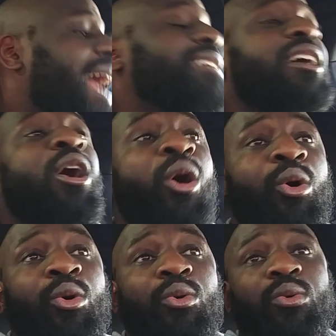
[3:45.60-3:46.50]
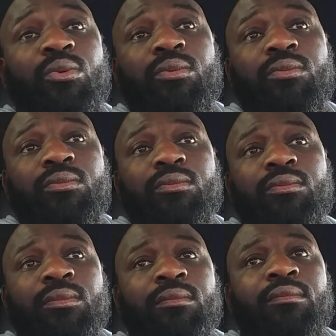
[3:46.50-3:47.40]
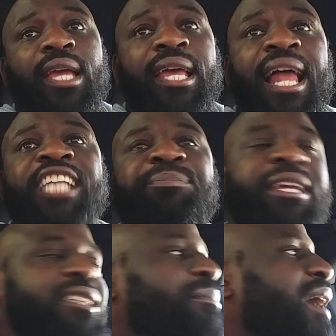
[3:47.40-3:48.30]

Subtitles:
as a whole, and I speak to